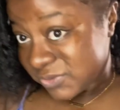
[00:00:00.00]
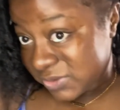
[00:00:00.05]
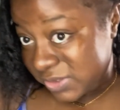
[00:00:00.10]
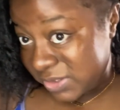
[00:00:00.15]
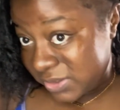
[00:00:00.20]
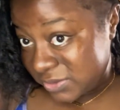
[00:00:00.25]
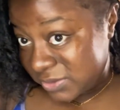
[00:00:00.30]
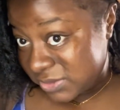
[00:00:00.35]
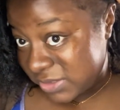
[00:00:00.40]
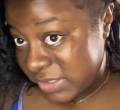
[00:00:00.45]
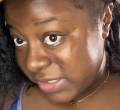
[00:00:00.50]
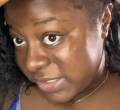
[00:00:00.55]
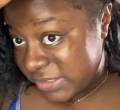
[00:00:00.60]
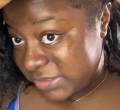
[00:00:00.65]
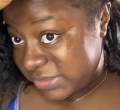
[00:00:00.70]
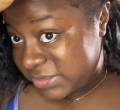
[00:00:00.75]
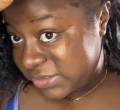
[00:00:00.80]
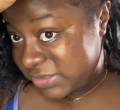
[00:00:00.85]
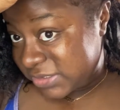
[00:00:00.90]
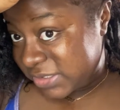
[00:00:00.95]
On the
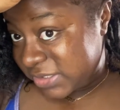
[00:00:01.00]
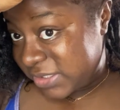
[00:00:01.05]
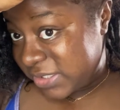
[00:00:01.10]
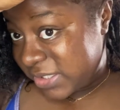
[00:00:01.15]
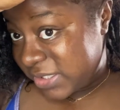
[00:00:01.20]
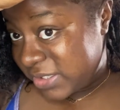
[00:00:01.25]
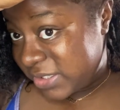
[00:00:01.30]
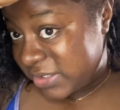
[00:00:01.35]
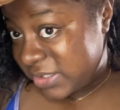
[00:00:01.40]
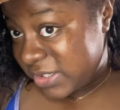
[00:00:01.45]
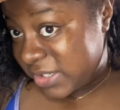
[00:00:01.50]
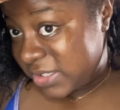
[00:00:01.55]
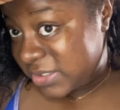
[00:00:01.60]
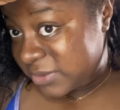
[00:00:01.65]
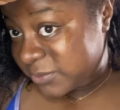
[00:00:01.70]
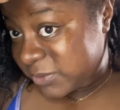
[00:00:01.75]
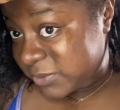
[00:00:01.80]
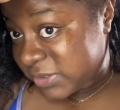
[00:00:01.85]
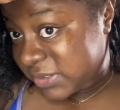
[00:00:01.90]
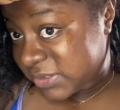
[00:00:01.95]
edges again,
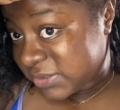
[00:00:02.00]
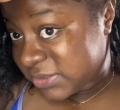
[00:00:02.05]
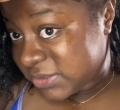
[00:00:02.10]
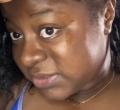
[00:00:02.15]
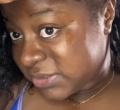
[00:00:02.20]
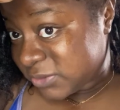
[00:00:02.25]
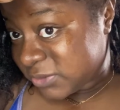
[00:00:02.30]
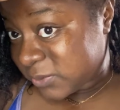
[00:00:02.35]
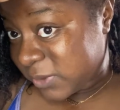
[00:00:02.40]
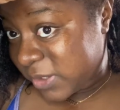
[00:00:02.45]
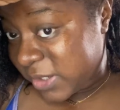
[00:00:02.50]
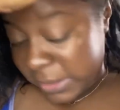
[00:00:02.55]
guys, because this is where I